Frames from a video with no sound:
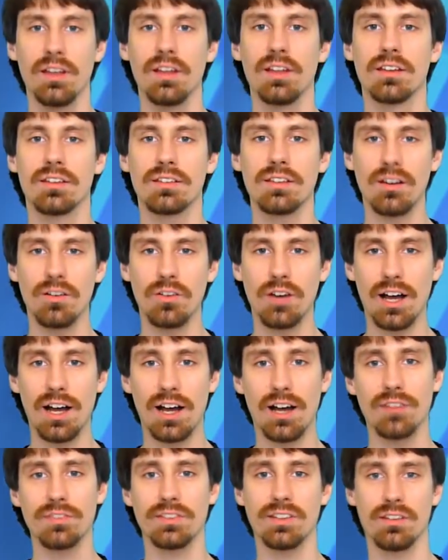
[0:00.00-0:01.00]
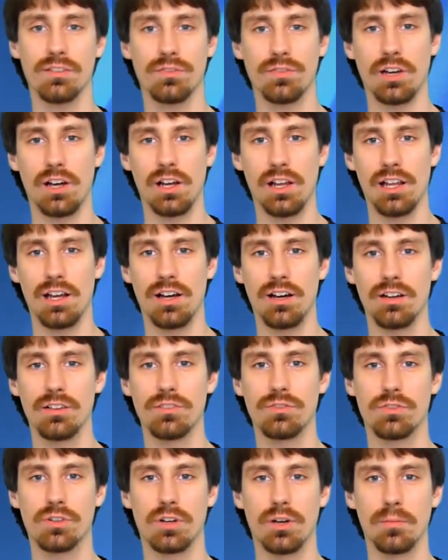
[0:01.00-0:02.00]
So, after the fallout
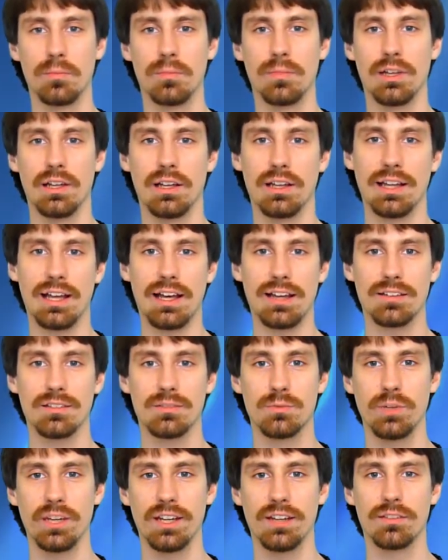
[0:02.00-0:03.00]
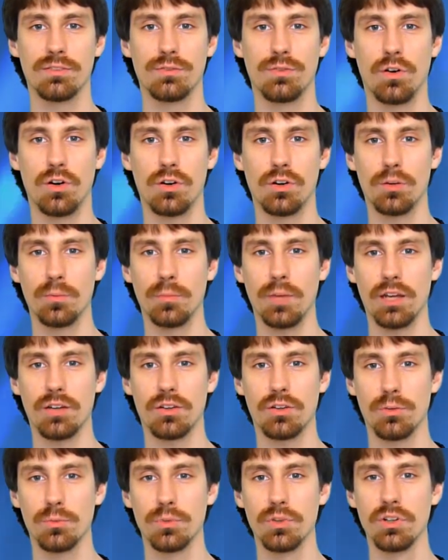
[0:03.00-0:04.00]
from last week's forum and
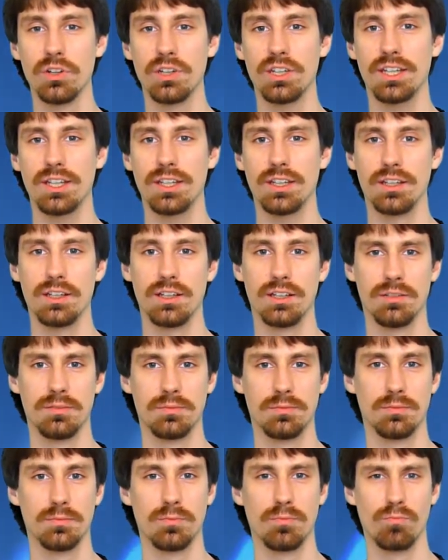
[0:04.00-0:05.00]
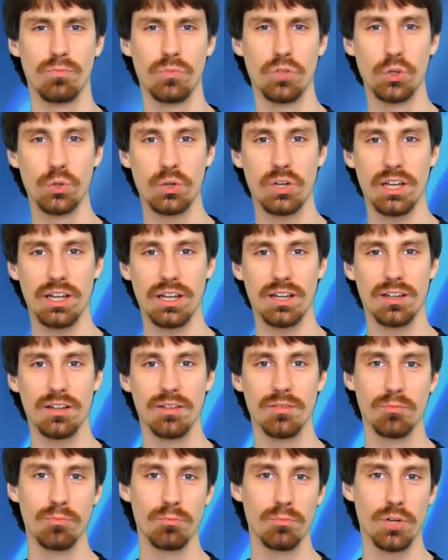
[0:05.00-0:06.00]
community
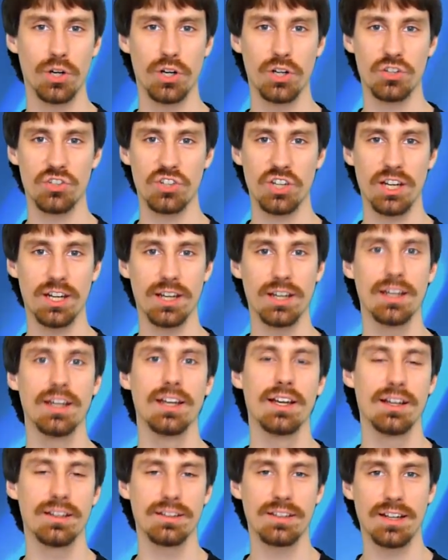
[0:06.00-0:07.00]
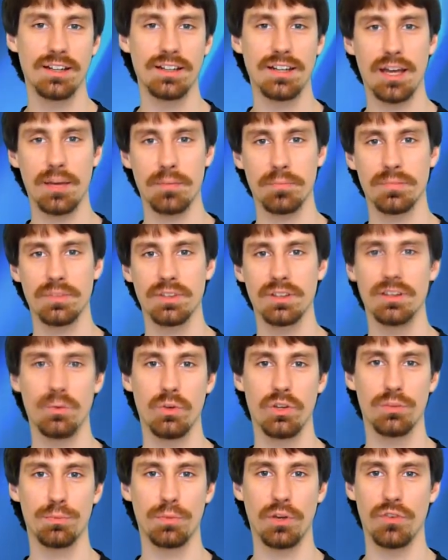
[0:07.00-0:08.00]
nuking, merging that happened
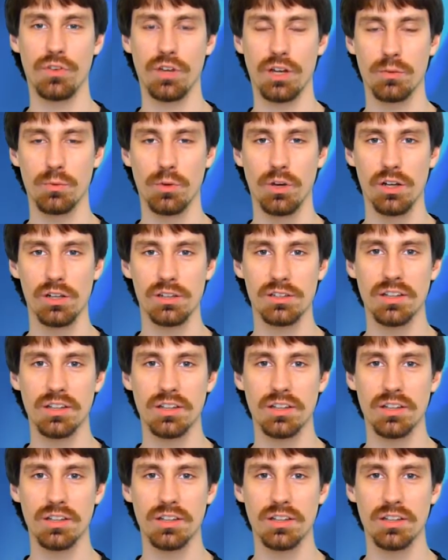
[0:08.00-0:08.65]
with Perfect World,